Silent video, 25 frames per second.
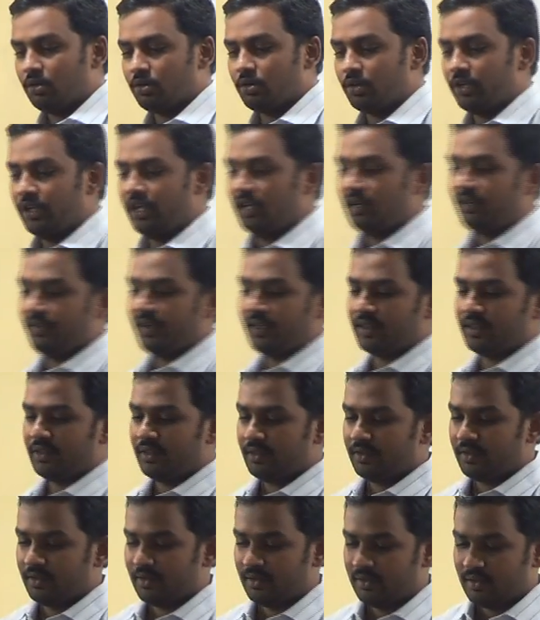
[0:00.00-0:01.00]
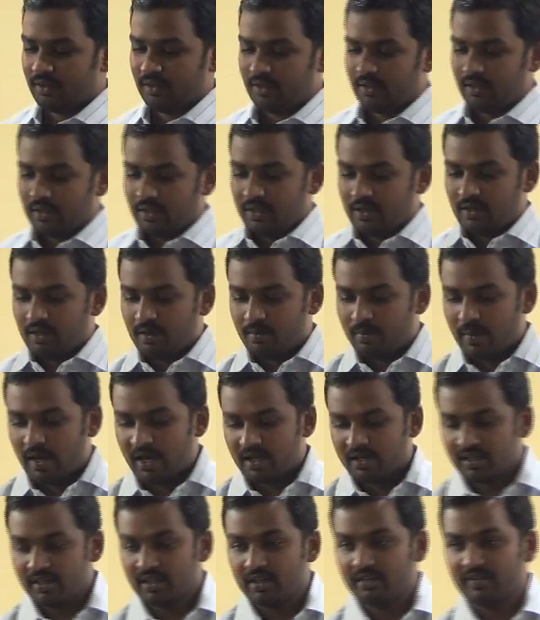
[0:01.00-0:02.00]
How to deal with a
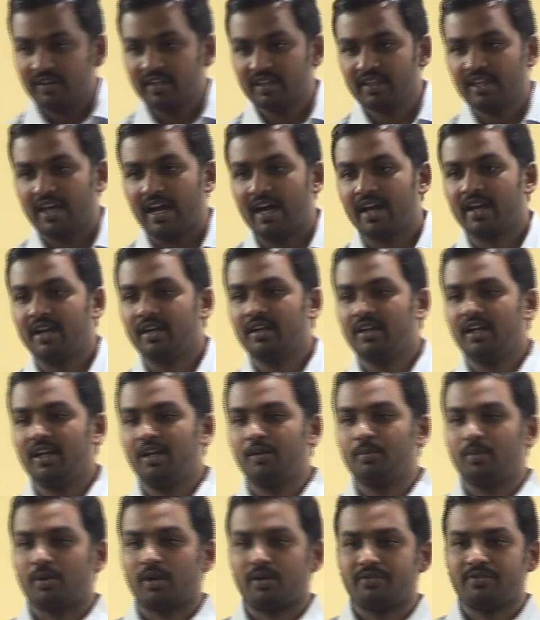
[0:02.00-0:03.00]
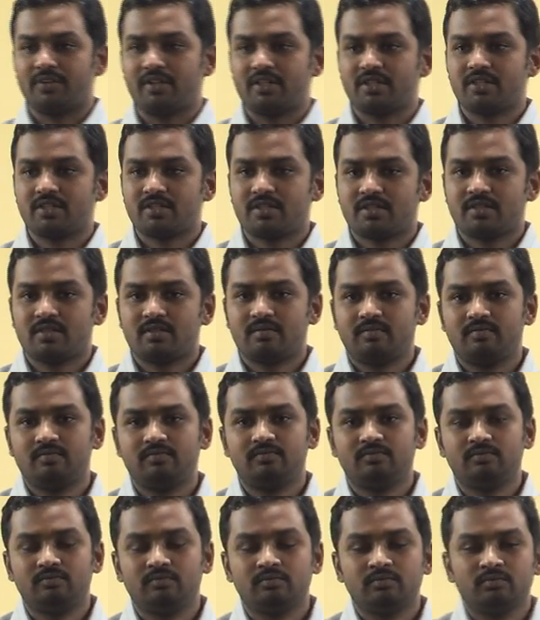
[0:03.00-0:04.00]
partner with guaranteed profits.